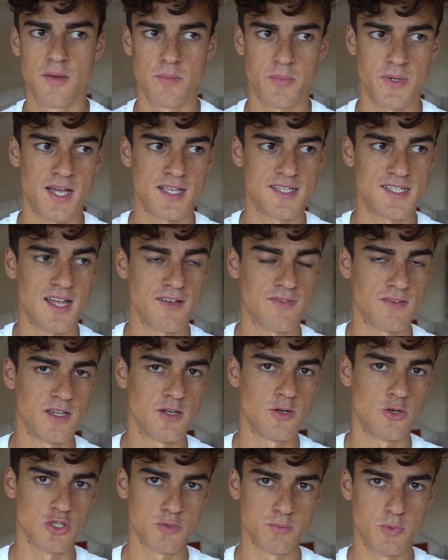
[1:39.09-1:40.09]
But yeah, it's
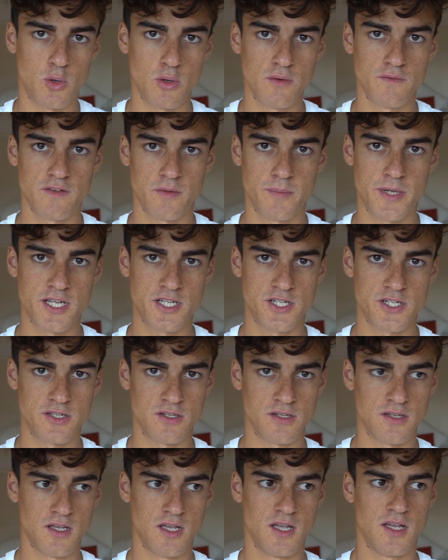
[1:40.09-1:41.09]
definitely caused more
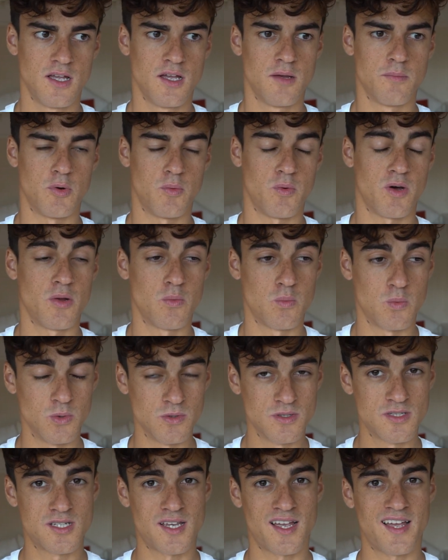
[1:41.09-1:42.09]
inflammation. But what I
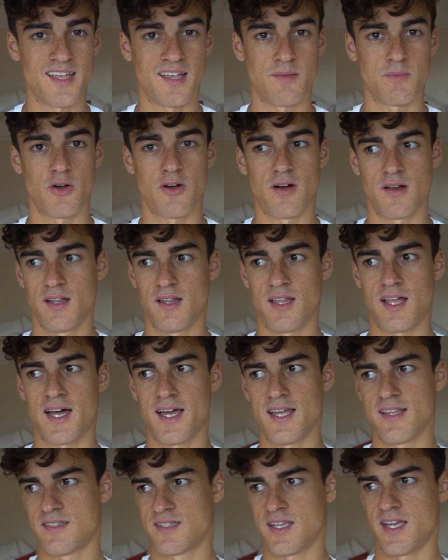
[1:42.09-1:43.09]
would say, I'm not gonna
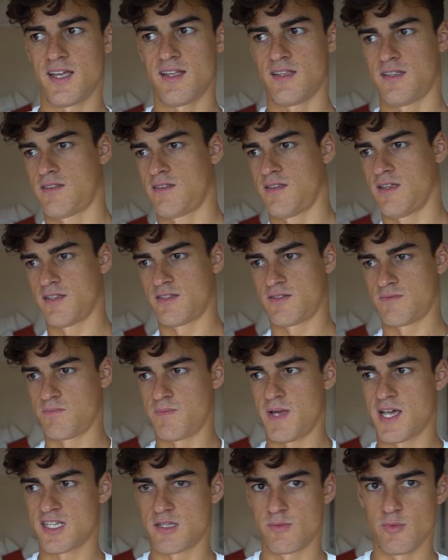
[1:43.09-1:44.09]
lie and say it's
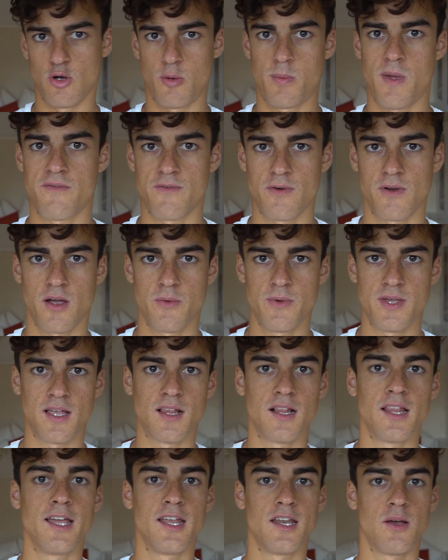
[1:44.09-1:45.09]
messed me up, everyone go eat
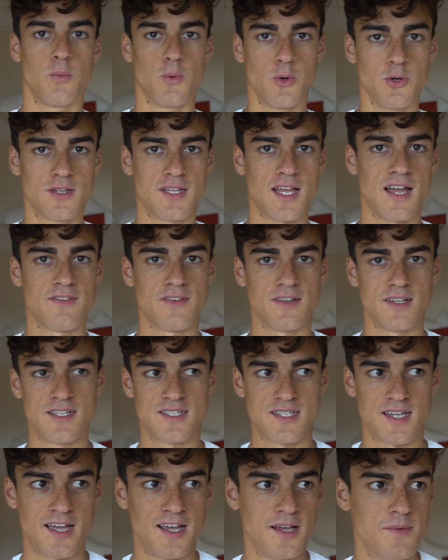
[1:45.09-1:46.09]
clean, I would definitely
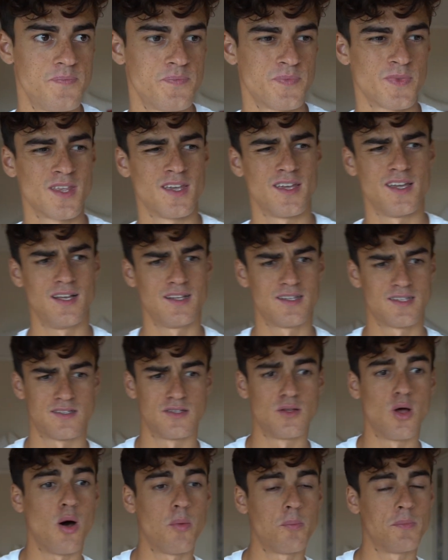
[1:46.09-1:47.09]
say it's
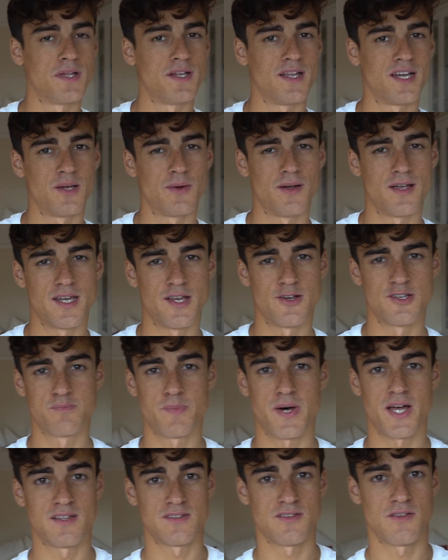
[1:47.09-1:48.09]
not been anywhere near as
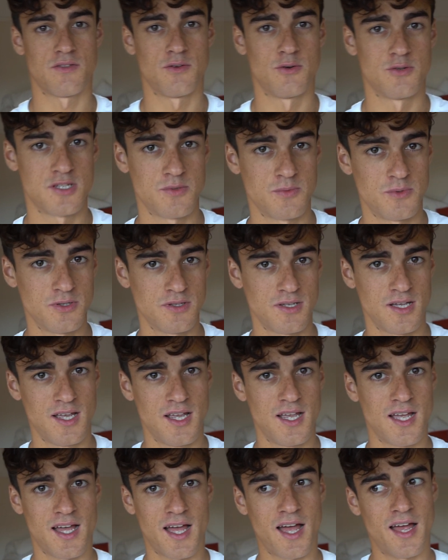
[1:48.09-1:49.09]
bad as I thought it would.
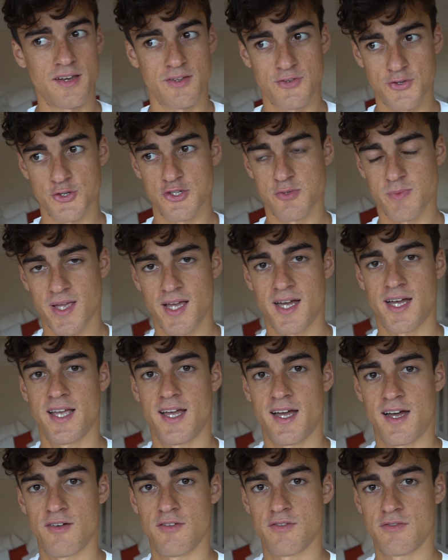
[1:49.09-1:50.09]
And trust me, I
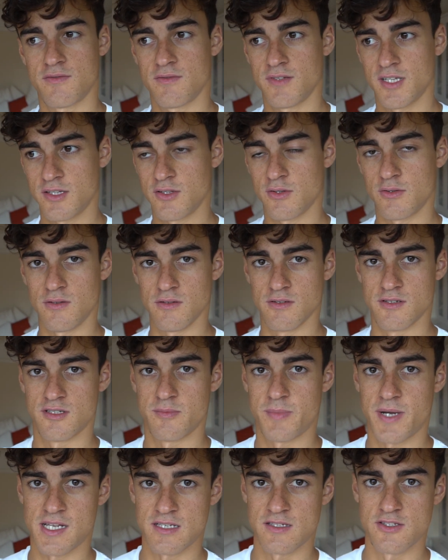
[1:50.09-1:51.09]
have indulged
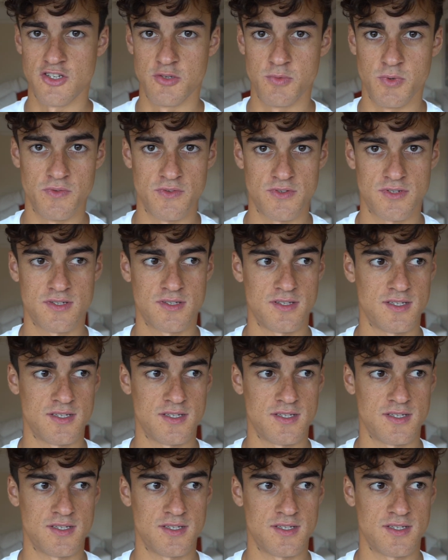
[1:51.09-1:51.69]
the past 2 months.